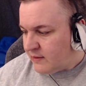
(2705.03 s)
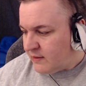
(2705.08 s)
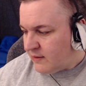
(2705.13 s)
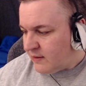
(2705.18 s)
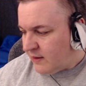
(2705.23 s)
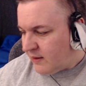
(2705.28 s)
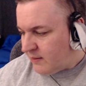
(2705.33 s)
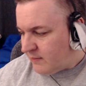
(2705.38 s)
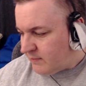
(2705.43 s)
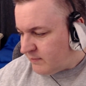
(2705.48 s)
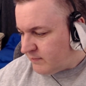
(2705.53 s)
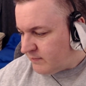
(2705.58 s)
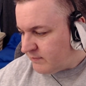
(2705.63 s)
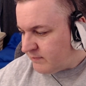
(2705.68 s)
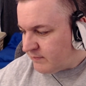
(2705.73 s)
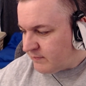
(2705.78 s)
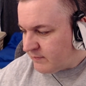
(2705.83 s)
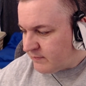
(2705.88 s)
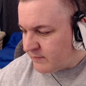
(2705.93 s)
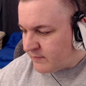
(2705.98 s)

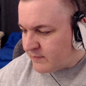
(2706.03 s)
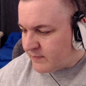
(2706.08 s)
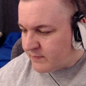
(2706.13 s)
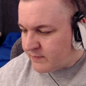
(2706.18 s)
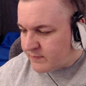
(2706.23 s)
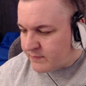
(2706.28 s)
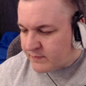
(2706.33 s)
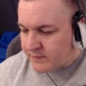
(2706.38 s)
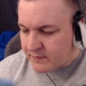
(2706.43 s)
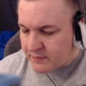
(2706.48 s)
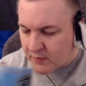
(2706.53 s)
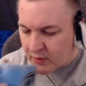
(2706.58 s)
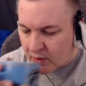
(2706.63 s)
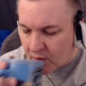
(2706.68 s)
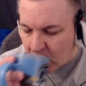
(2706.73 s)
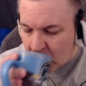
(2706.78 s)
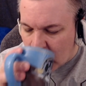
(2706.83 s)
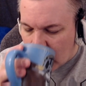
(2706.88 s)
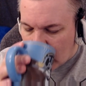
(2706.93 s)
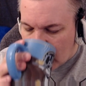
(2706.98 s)

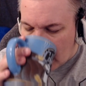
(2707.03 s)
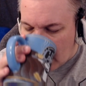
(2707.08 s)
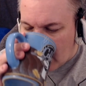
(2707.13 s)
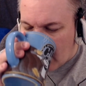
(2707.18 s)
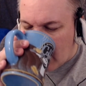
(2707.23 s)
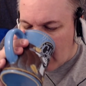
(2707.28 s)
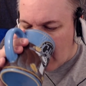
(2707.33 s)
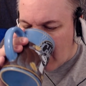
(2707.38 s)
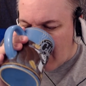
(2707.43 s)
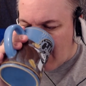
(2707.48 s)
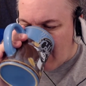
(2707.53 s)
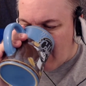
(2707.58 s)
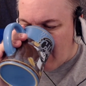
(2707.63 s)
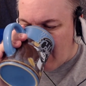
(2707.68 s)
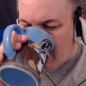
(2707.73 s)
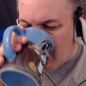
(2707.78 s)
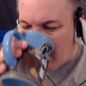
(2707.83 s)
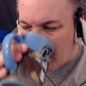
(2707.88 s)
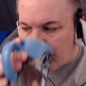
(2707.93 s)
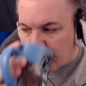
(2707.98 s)

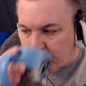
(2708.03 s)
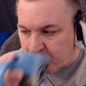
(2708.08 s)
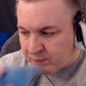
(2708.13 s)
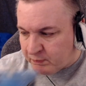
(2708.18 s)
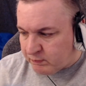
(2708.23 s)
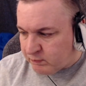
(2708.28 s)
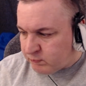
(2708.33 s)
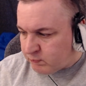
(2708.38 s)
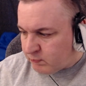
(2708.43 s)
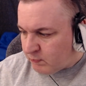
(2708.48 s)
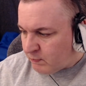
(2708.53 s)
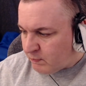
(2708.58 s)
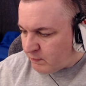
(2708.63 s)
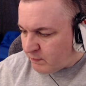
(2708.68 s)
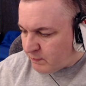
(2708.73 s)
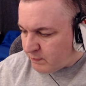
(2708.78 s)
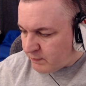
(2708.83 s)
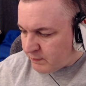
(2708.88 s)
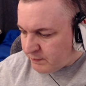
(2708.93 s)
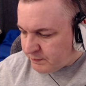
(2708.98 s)

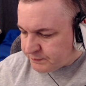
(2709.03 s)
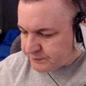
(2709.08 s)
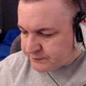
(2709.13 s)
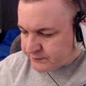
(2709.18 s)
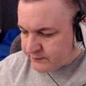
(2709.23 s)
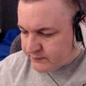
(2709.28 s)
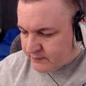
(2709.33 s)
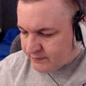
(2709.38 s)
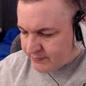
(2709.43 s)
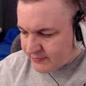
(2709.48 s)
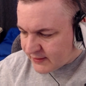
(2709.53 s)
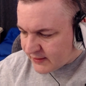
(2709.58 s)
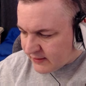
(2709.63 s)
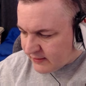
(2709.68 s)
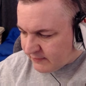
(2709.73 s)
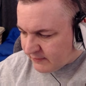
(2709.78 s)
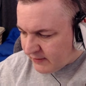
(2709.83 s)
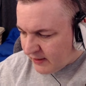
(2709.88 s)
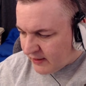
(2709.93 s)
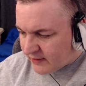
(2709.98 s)

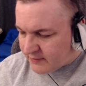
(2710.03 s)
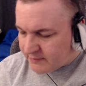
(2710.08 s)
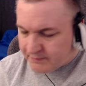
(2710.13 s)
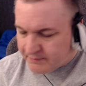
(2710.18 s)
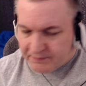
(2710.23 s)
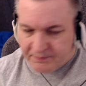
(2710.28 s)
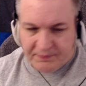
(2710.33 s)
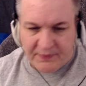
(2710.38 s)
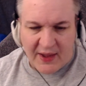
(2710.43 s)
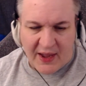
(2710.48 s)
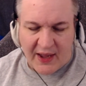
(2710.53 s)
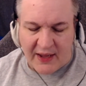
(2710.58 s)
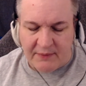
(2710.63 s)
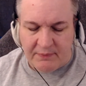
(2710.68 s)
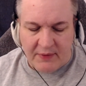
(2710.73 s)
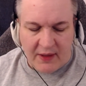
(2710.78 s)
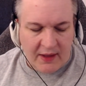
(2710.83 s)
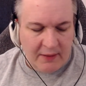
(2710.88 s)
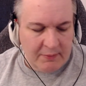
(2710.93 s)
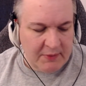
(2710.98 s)

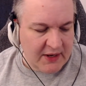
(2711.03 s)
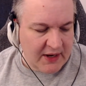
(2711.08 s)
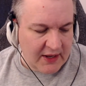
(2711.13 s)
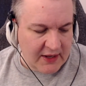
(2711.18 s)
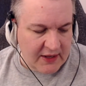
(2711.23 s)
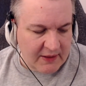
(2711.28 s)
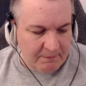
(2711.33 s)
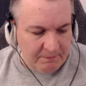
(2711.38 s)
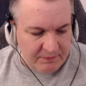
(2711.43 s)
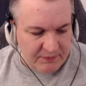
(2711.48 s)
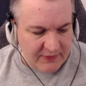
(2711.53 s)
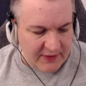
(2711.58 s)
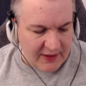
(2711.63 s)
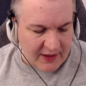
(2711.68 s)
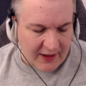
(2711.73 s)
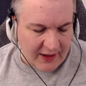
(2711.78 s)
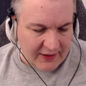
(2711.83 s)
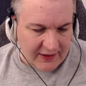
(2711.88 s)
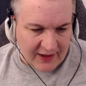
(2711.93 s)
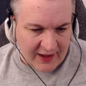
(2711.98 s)
I mean, I
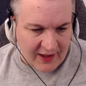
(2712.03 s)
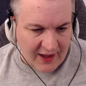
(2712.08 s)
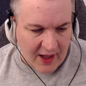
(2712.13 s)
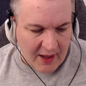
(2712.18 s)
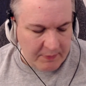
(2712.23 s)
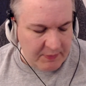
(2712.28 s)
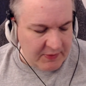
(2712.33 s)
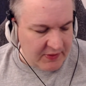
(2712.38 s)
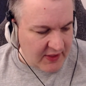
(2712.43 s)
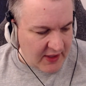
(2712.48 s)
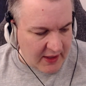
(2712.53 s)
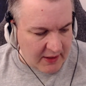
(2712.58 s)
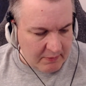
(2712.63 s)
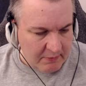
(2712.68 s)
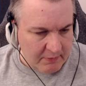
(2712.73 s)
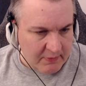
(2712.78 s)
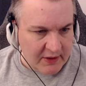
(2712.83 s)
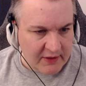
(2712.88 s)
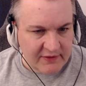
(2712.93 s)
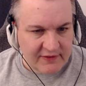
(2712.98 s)
could copy that,
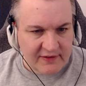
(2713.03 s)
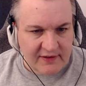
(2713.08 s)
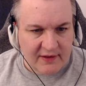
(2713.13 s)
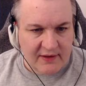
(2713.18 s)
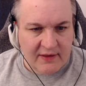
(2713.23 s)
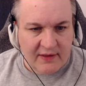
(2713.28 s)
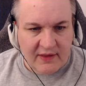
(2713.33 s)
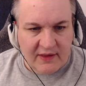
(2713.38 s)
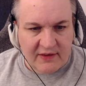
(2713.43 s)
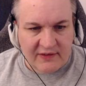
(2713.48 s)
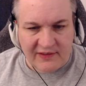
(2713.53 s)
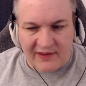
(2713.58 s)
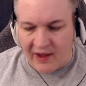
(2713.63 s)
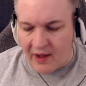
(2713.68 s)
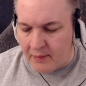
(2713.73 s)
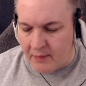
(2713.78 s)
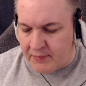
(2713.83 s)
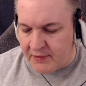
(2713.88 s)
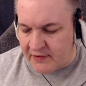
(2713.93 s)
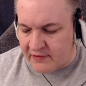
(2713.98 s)
but that's
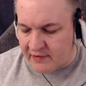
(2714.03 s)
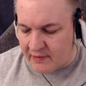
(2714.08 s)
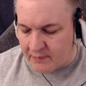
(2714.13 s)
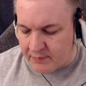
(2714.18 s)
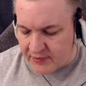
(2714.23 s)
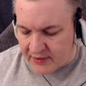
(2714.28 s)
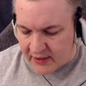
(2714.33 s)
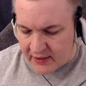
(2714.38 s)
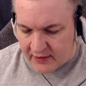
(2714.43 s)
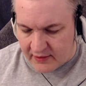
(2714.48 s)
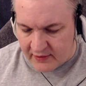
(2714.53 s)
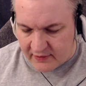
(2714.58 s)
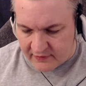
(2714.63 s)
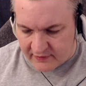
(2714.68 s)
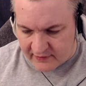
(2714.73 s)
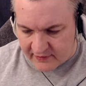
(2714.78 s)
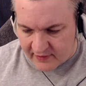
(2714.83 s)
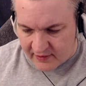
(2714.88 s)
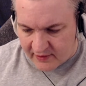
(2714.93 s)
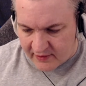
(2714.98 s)
copying something, and
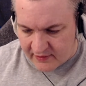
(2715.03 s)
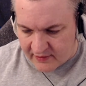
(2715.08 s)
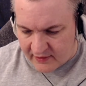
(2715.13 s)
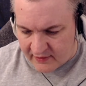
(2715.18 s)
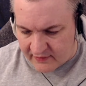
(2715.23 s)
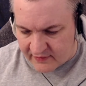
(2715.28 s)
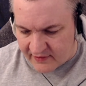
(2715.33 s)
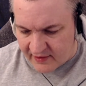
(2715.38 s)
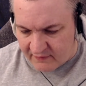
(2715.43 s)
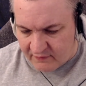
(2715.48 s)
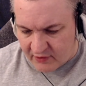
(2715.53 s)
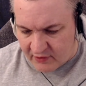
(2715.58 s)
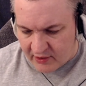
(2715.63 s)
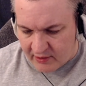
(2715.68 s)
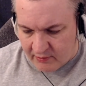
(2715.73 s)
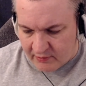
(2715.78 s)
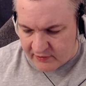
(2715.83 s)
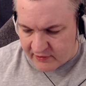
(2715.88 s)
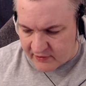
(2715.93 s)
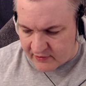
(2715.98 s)
it's not very
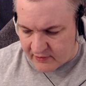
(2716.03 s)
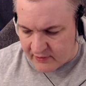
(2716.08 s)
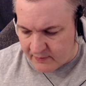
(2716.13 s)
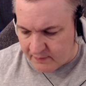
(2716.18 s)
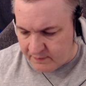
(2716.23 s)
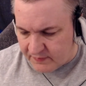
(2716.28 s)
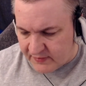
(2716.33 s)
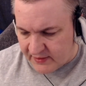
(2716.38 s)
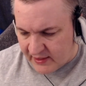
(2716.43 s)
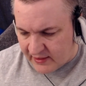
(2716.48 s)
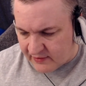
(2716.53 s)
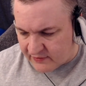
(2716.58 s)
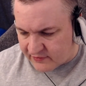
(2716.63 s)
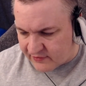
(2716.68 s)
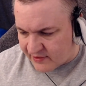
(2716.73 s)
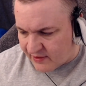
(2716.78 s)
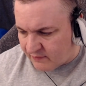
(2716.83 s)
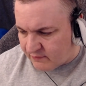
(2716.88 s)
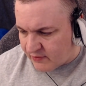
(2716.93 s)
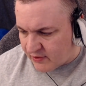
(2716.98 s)
original, and it's
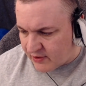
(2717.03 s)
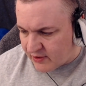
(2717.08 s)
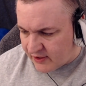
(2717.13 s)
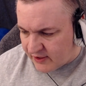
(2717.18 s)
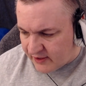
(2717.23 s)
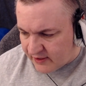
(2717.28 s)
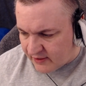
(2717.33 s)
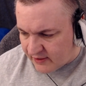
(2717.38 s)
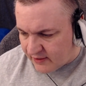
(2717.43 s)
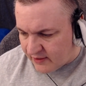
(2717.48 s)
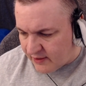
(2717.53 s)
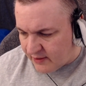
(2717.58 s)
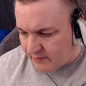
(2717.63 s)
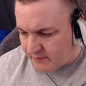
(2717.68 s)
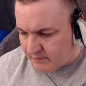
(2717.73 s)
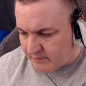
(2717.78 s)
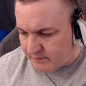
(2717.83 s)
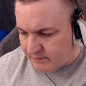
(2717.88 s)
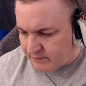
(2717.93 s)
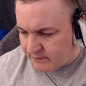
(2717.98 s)
not very
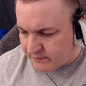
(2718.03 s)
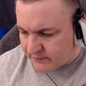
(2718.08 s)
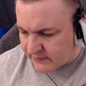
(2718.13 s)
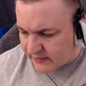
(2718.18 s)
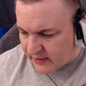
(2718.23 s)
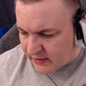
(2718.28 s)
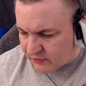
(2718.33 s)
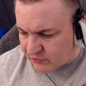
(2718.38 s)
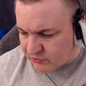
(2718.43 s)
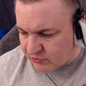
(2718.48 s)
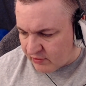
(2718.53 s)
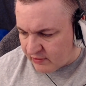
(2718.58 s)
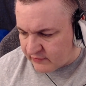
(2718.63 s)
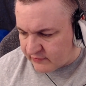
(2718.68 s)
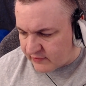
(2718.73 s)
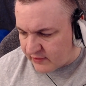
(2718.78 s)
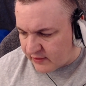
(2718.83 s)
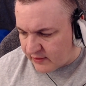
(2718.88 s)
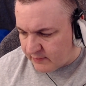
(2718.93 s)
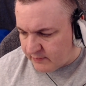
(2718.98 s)

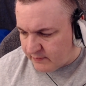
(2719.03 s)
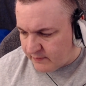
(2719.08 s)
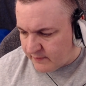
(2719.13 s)
interesting.